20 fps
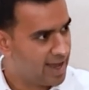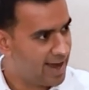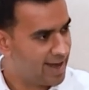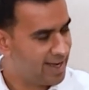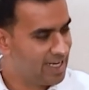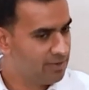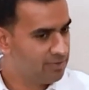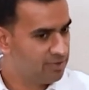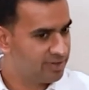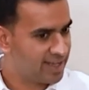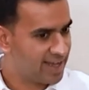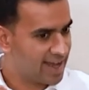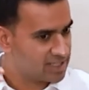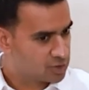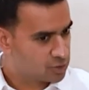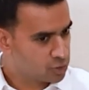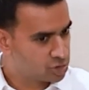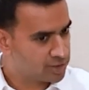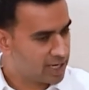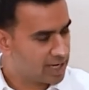And even
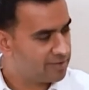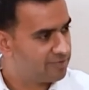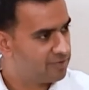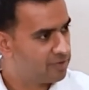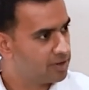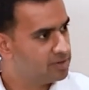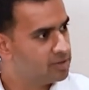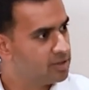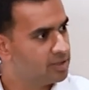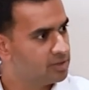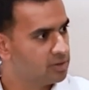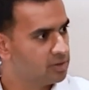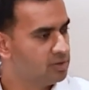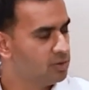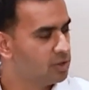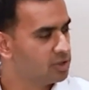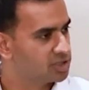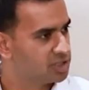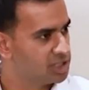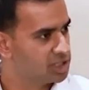as you drive further to
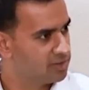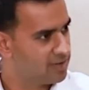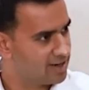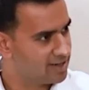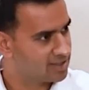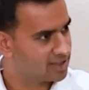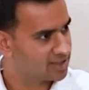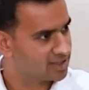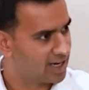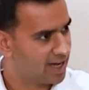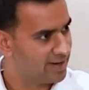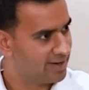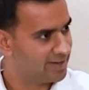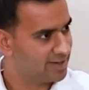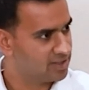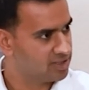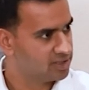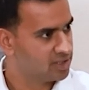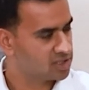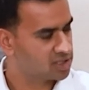Dosti Greater
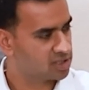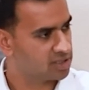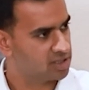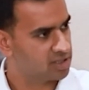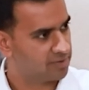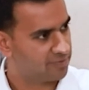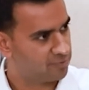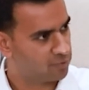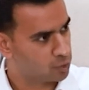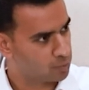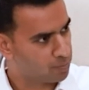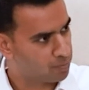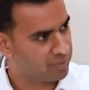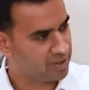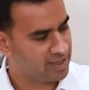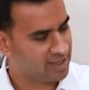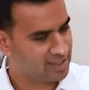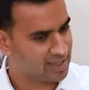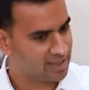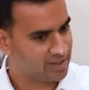Thane, just at the
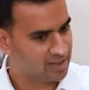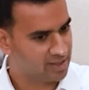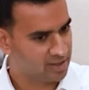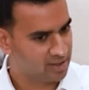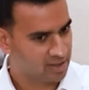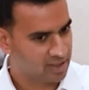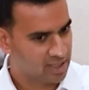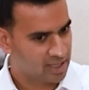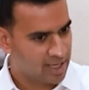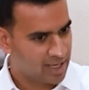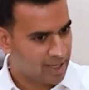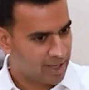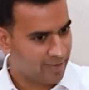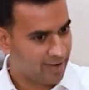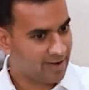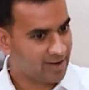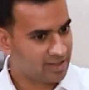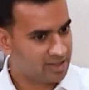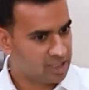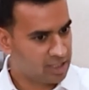footprint at the
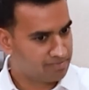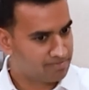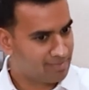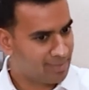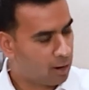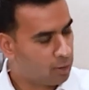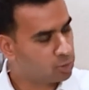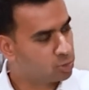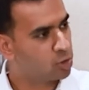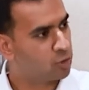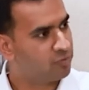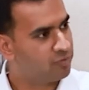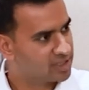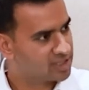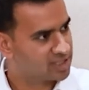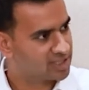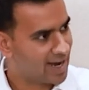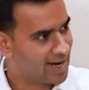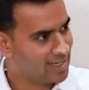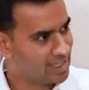right at the mouth of
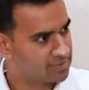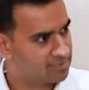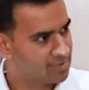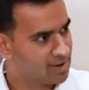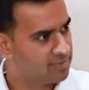the site is